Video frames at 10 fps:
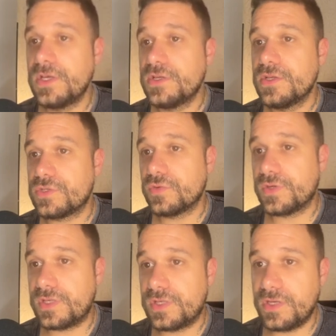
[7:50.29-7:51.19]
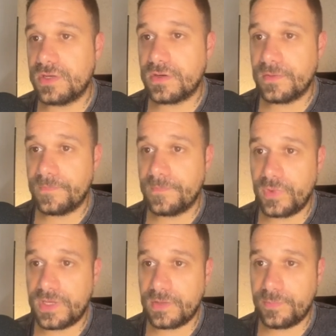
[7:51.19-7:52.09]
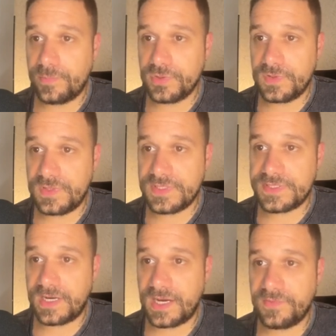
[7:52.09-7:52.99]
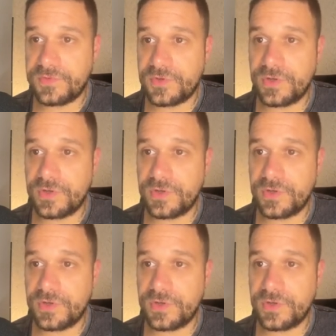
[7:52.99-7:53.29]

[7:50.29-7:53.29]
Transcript: So here we can put this after,